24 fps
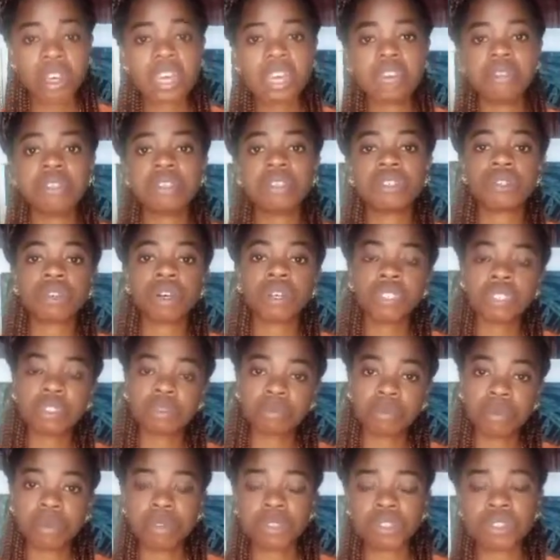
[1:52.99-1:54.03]
If it is not
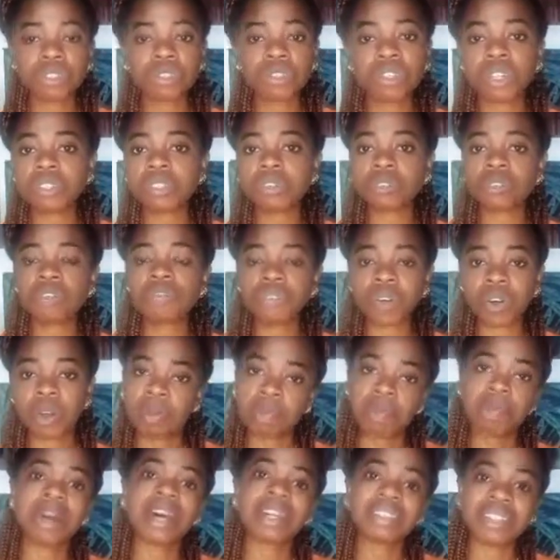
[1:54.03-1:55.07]
smooth, just look for a
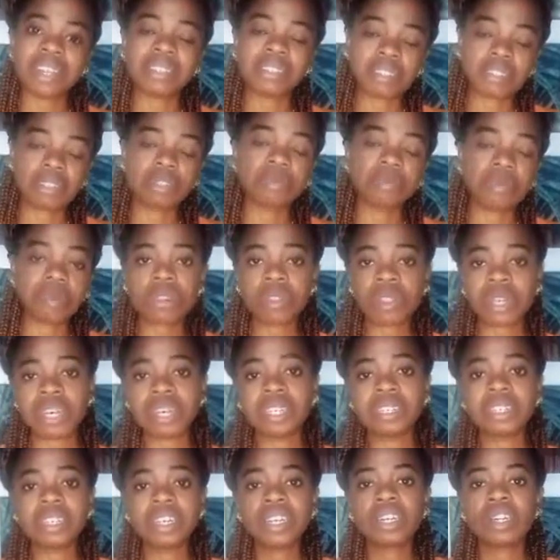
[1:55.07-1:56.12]
part that is smooth
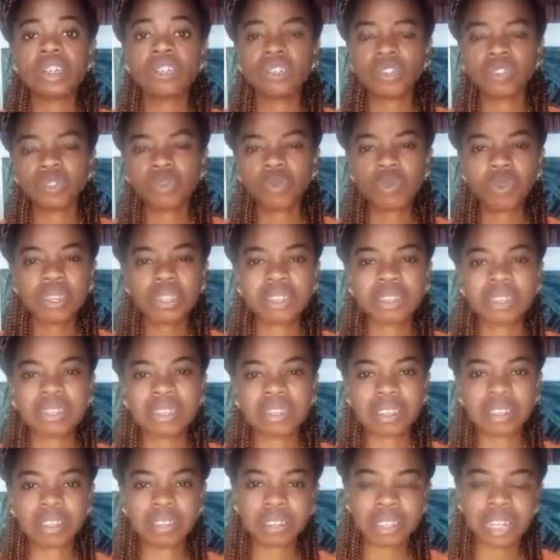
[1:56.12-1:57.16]
and
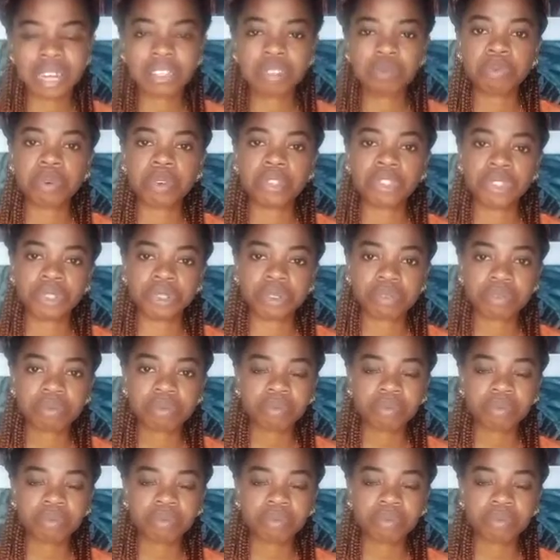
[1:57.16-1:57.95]
squeeze that portion.